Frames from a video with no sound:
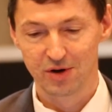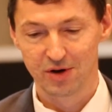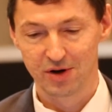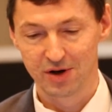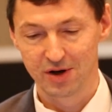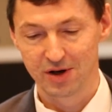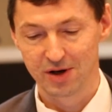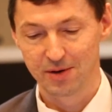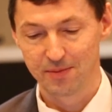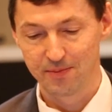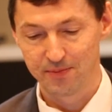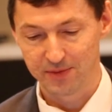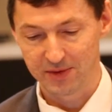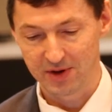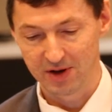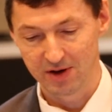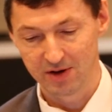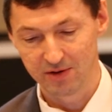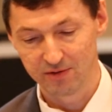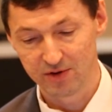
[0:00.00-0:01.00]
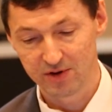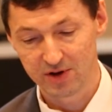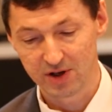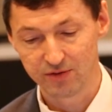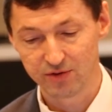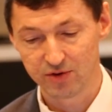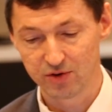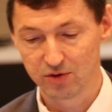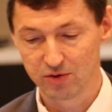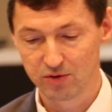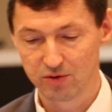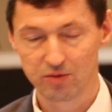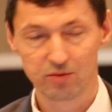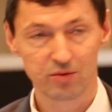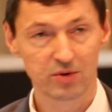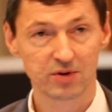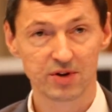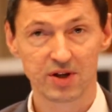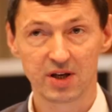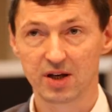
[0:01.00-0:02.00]
if you
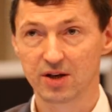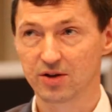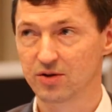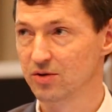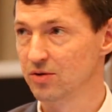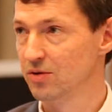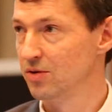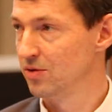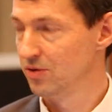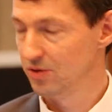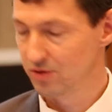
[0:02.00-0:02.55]
will need to